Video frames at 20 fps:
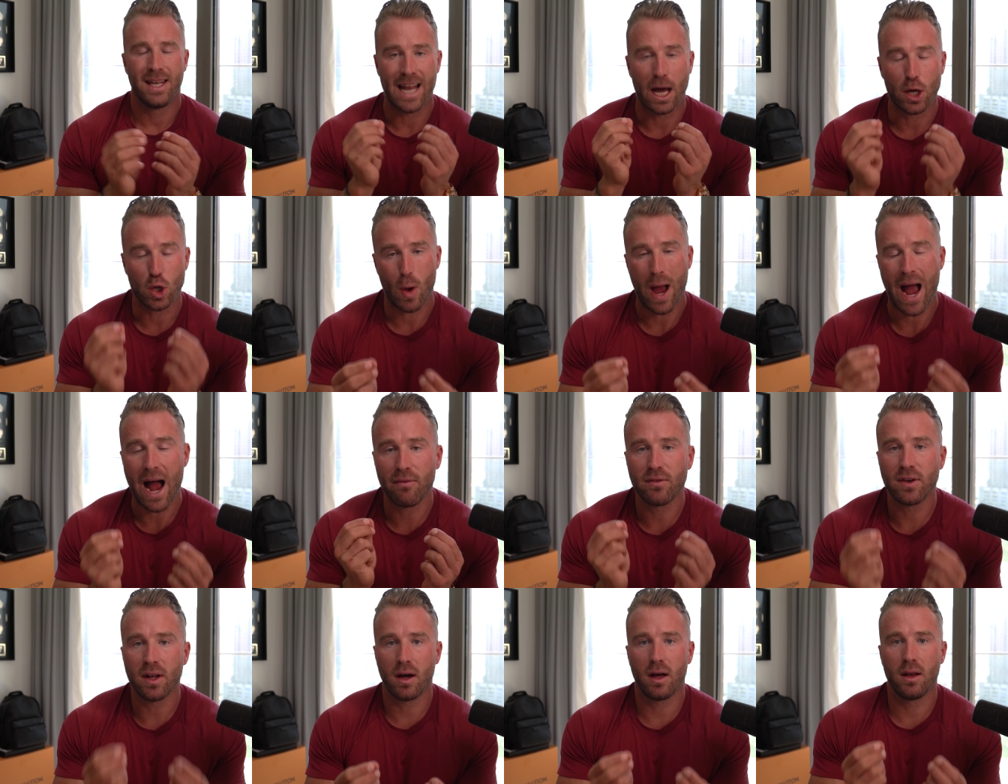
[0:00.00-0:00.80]
Now, you
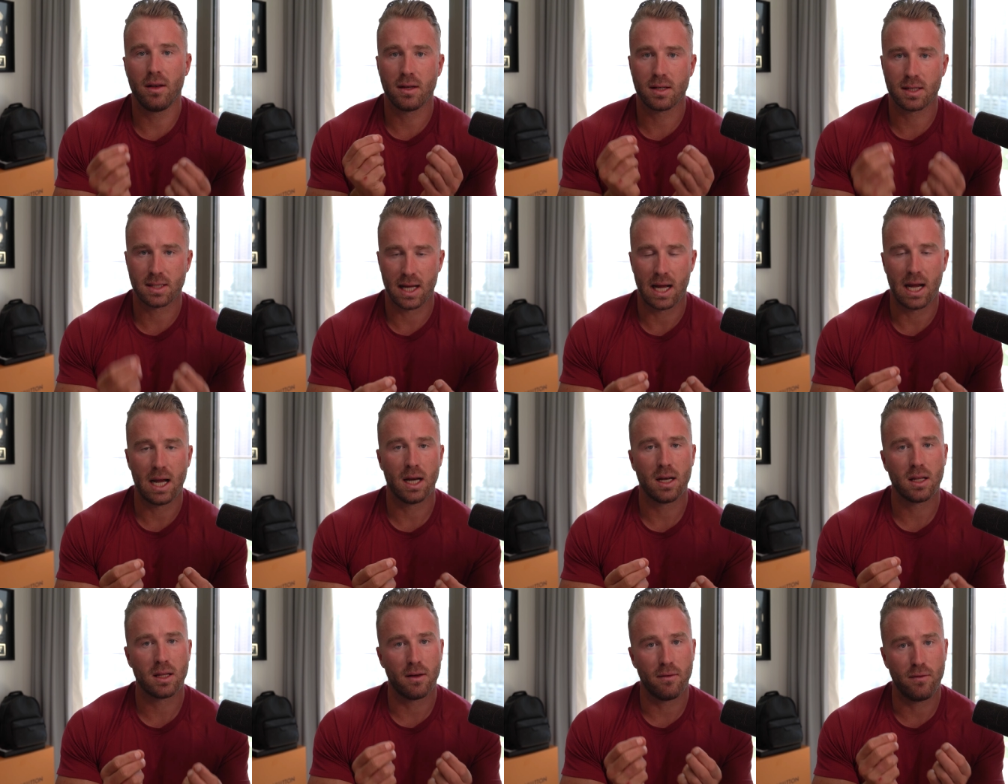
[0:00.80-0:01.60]
have to
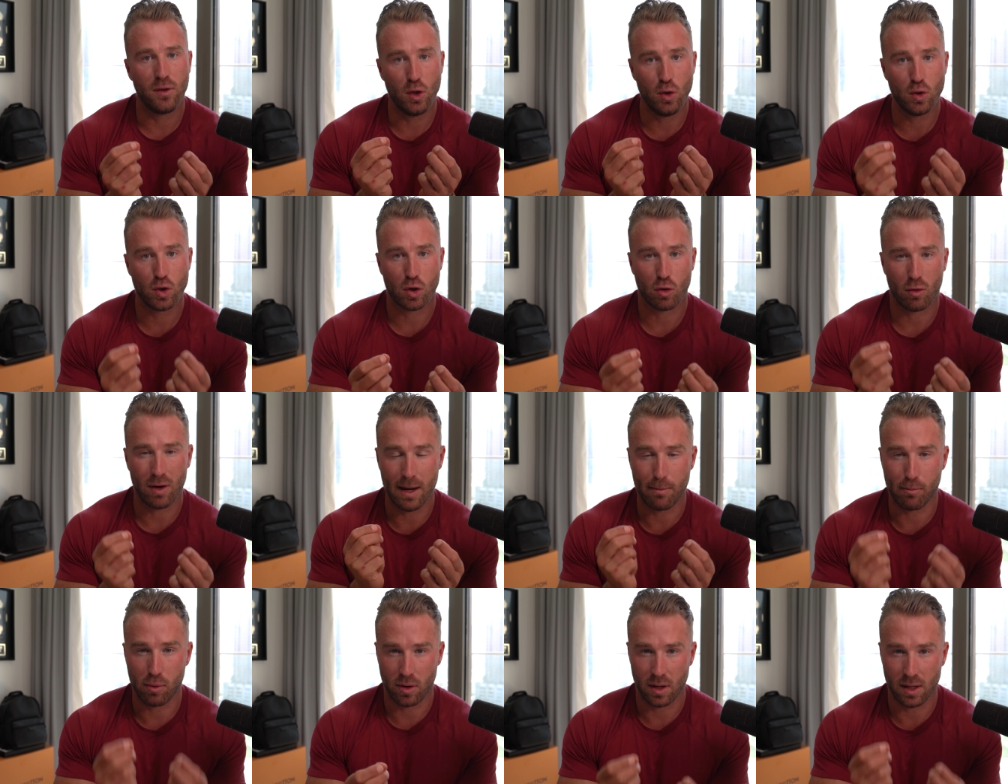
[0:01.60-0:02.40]
understand that for you to
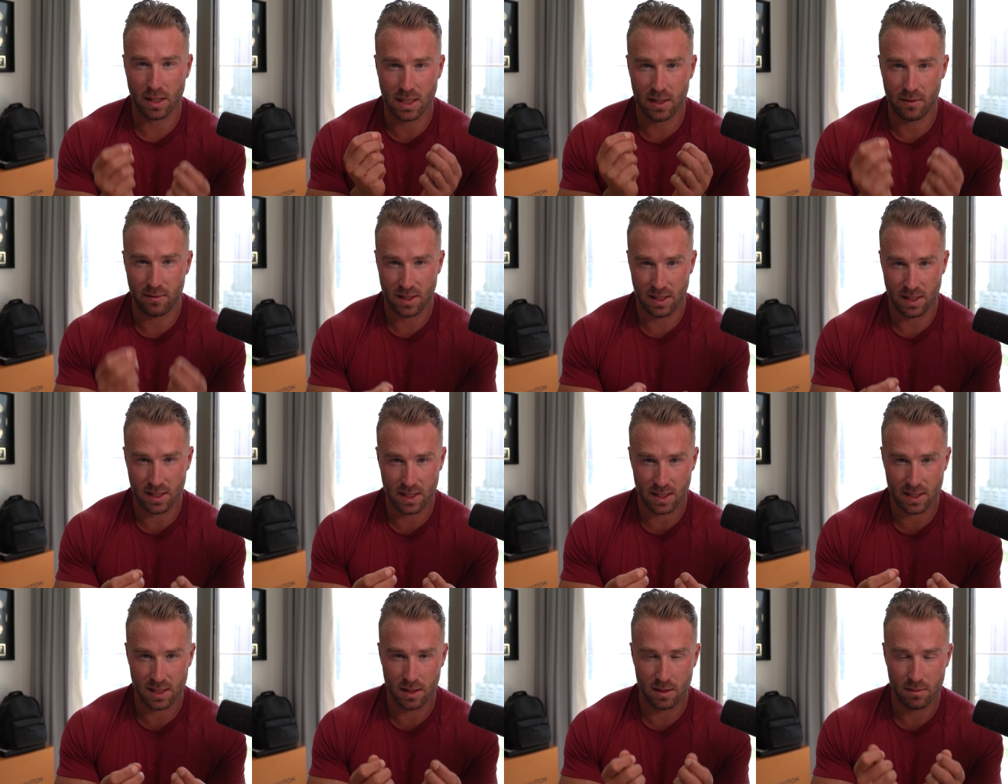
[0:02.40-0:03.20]
create a productivity
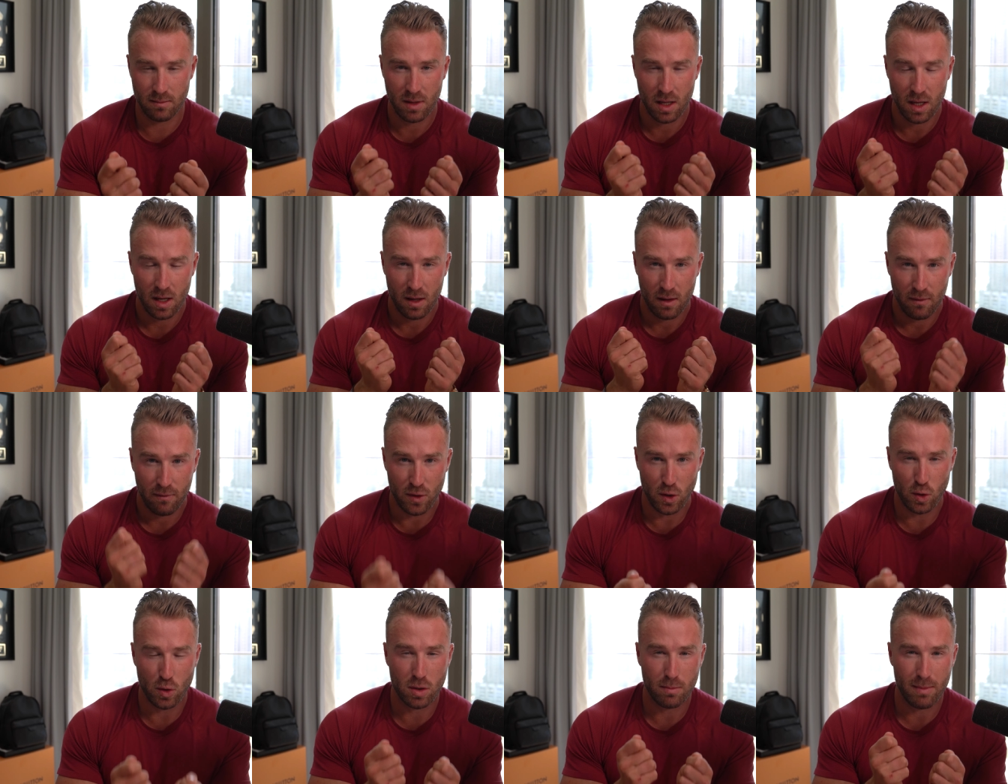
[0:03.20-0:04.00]
system,
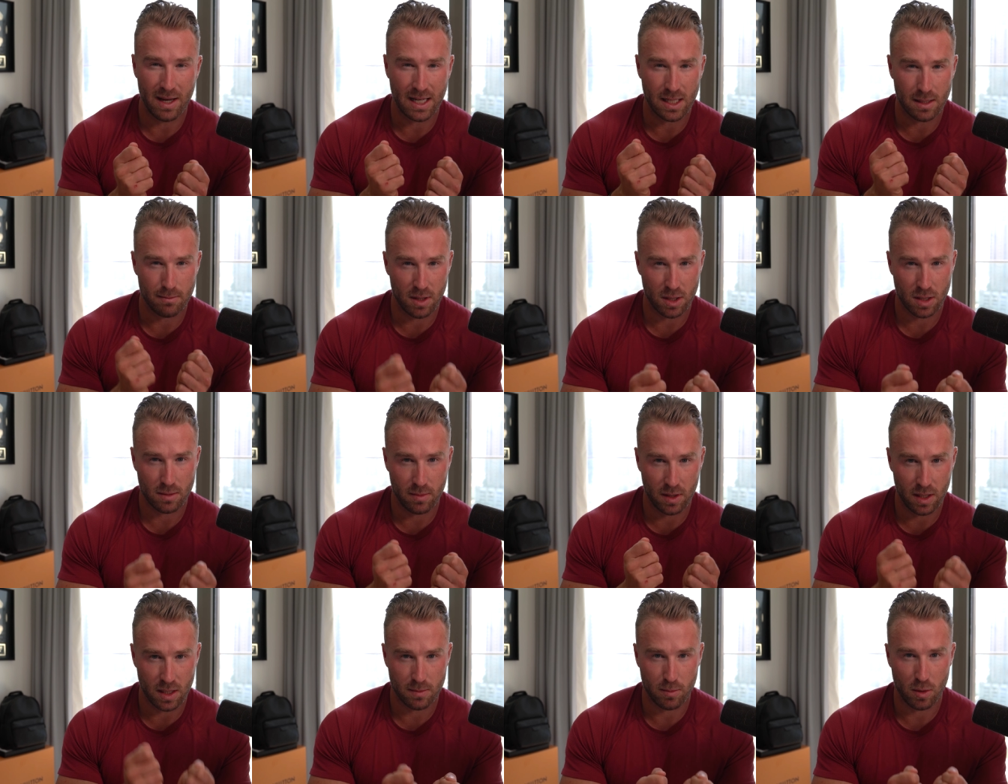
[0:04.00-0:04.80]
for you to make as much
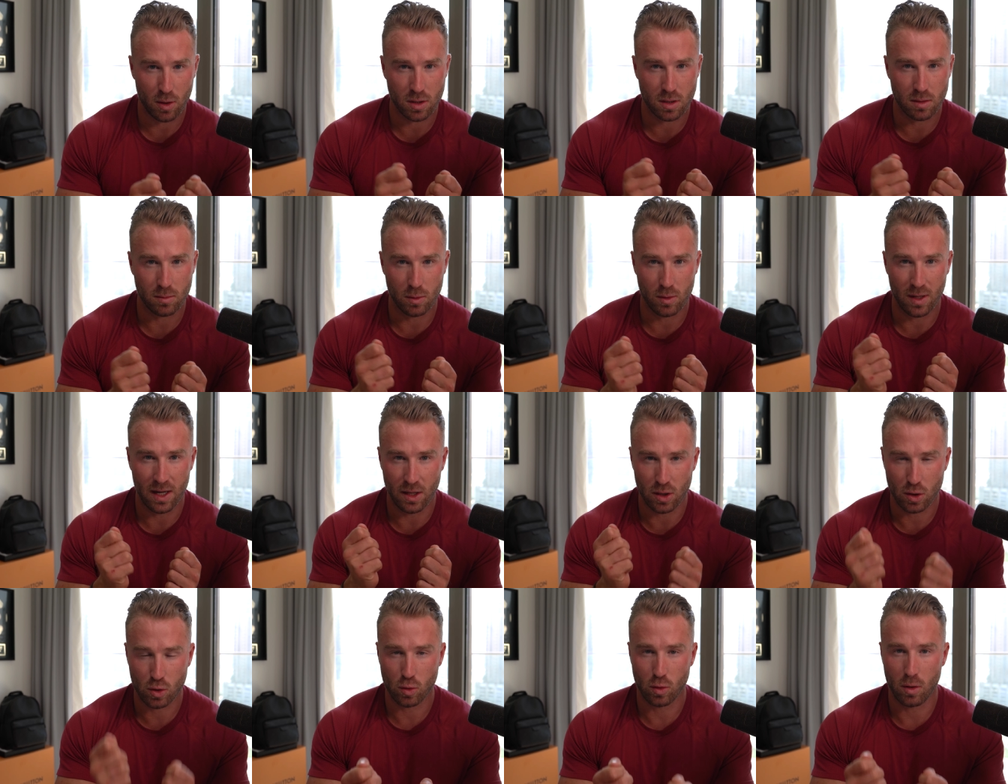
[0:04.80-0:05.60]
money as possible
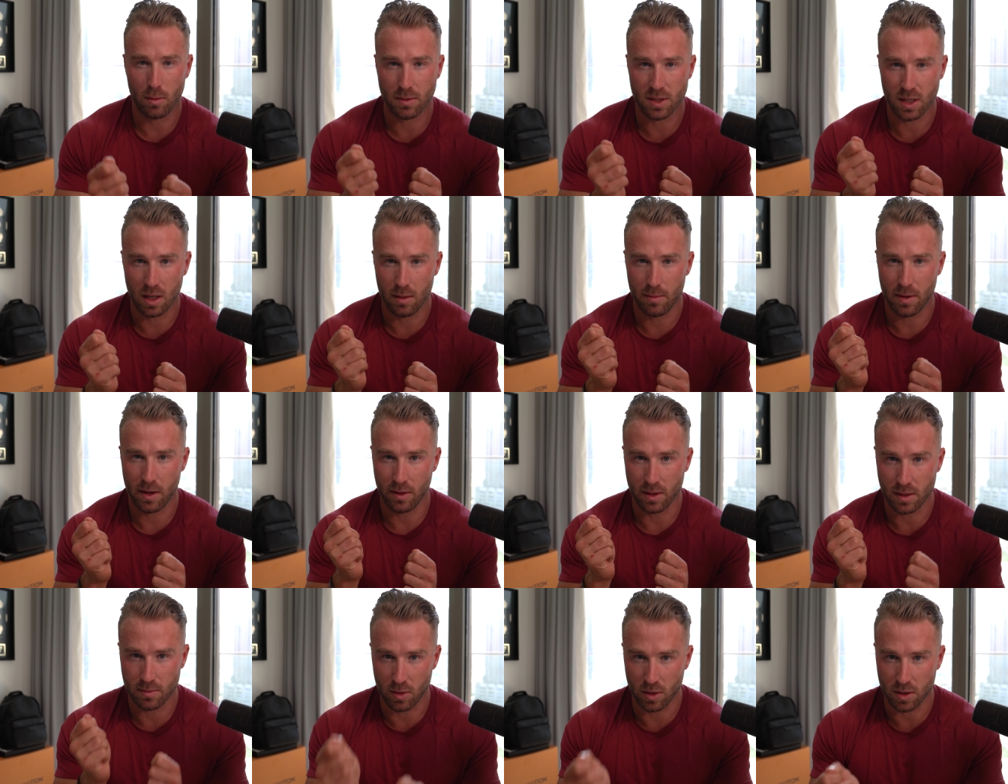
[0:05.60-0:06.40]
in as short time
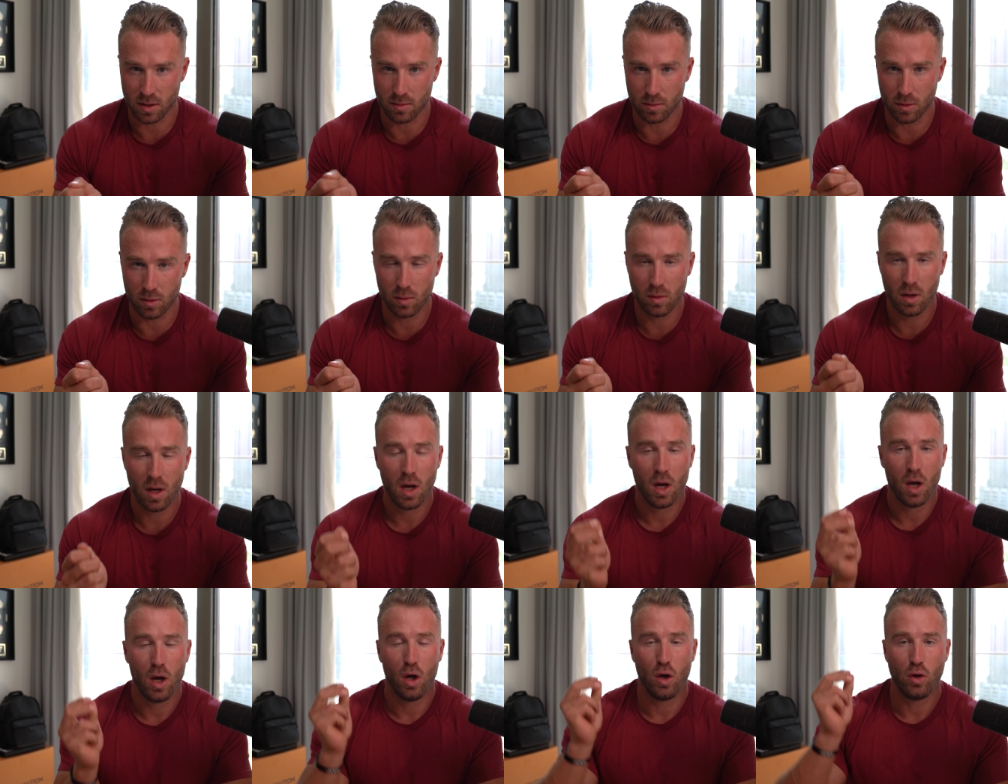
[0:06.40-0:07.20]
period as possible,
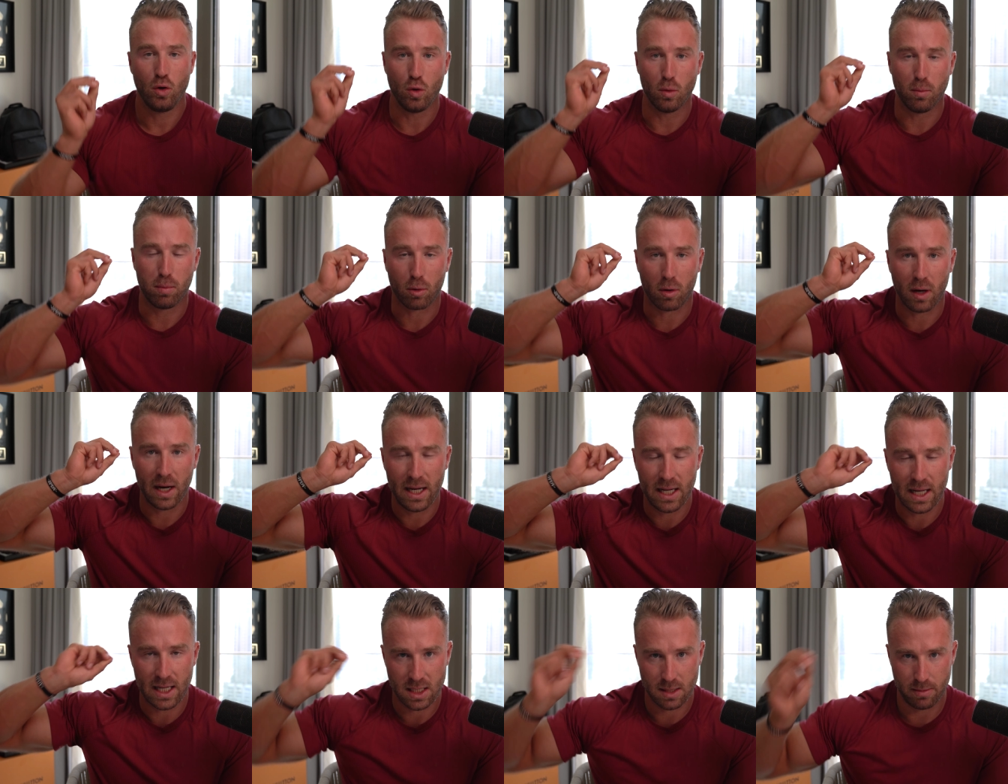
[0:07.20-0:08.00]
your
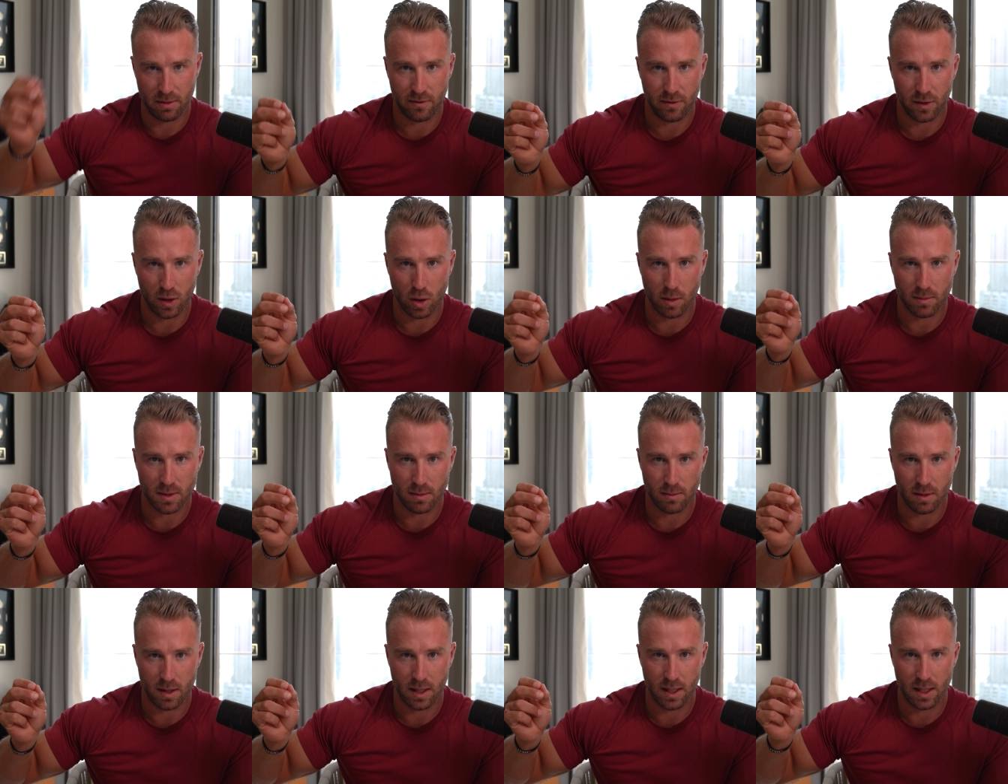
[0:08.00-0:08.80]
brain has to be fully
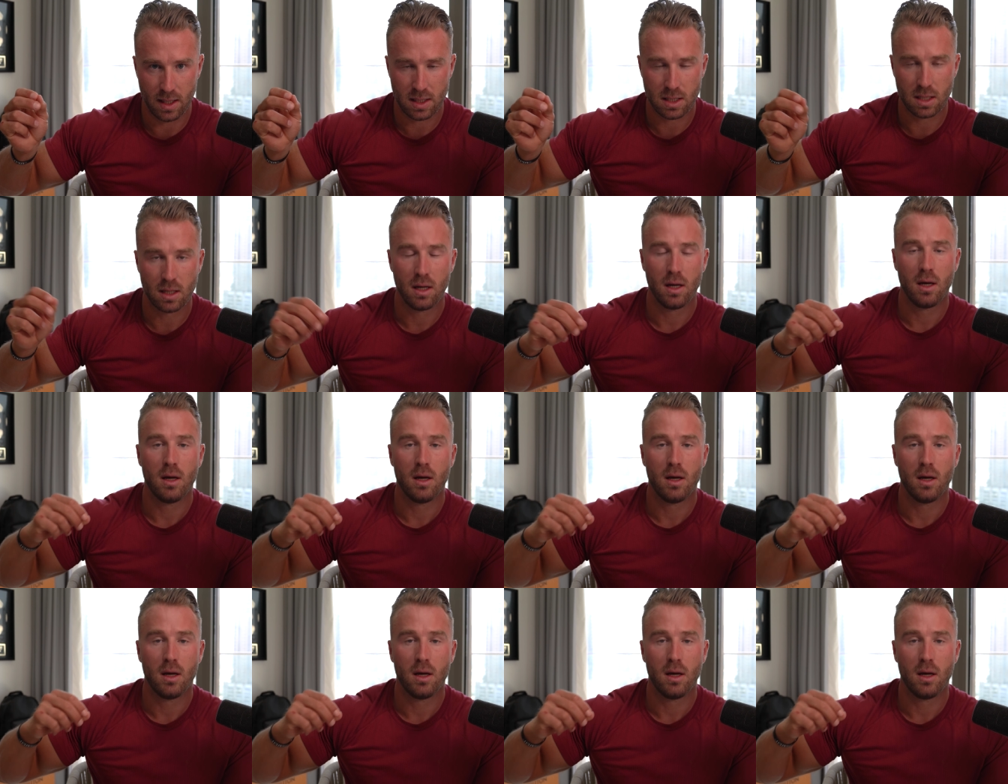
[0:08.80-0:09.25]
optimized,